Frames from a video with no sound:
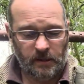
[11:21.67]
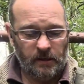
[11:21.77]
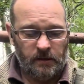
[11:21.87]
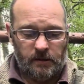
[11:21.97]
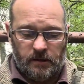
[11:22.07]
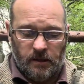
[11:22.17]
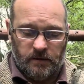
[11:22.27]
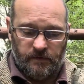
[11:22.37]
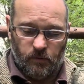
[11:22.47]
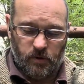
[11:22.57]
the teeth
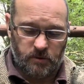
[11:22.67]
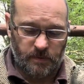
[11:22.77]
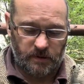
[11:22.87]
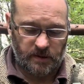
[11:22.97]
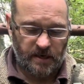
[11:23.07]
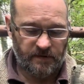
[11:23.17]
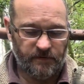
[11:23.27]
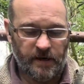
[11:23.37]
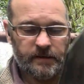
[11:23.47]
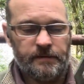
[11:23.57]
of the Woodsman to that
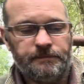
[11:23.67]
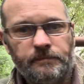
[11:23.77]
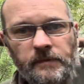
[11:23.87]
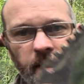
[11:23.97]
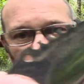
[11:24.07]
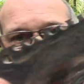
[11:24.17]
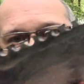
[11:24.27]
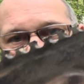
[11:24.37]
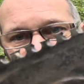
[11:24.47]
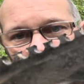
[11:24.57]
effect. Now,
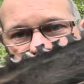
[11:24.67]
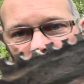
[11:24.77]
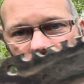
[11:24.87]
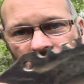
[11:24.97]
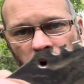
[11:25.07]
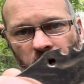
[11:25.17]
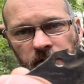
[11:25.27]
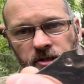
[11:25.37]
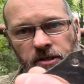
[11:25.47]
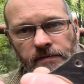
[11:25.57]
these are very
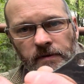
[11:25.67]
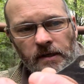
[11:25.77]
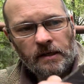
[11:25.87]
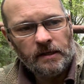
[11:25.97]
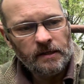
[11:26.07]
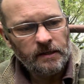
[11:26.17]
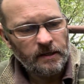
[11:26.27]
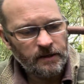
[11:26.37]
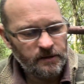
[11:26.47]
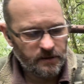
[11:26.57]
large,
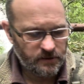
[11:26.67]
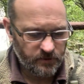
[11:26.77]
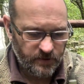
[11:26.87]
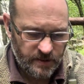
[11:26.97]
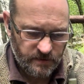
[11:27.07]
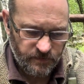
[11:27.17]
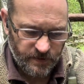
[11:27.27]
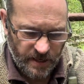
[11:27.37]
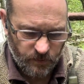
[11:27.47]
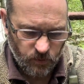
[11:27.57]
and the reason for
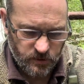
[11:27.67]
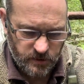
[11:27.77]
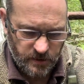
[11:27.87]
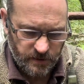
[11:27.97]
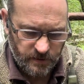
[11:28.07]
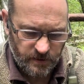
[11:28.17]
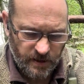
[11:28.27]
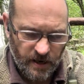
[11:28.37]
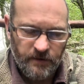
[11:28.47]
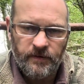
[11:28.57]
that was that
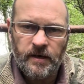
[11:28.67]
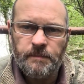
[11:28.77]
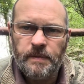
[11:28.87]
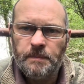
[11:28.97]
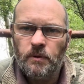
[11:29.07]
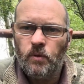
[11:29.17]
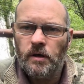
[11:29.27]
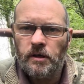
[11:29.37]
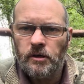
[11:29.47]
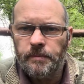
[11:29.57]
I figured people
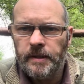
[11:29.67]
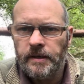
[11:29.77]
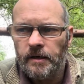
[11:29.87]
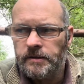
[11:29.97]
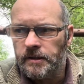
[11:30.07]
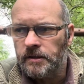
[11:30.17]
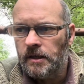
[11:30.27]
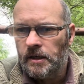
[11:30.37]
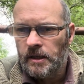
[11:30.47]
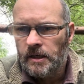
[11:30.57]
weren't going to be cutting
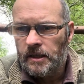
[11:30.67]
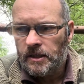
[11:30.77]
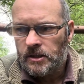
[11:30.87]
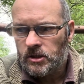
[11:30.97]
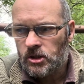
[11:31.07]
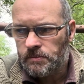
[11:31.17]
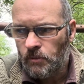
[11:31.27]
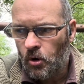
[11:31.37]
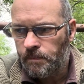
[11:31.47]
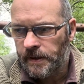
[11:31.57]

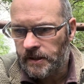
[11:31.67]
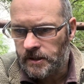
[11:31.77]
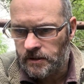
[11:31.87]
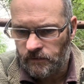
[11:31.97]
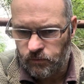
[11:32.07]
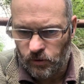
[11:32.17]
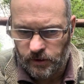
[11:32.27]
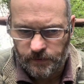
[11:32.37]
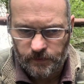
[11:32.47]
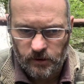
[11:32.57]
small pieces of wood.
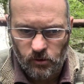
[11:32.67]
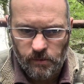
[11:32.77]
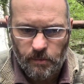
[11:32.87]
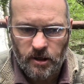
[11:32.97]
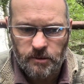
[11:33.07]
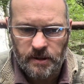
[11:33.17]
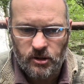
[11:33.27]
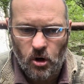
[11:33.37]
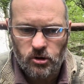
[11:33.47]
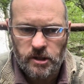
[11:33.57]
You were maybe going to be
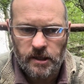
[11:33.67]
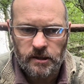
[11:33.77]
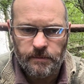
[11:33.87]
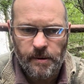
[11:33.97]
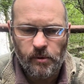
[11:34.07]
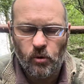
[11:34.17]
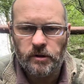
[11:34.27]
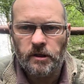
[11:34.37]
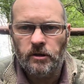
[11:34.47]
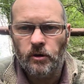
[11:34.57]
notching, you maybe
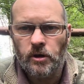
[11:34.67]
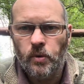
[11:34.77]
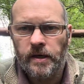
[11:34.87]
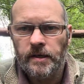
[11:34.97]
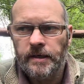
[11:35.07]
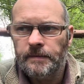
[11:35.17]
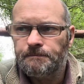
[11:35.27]
wanted to do it quickly,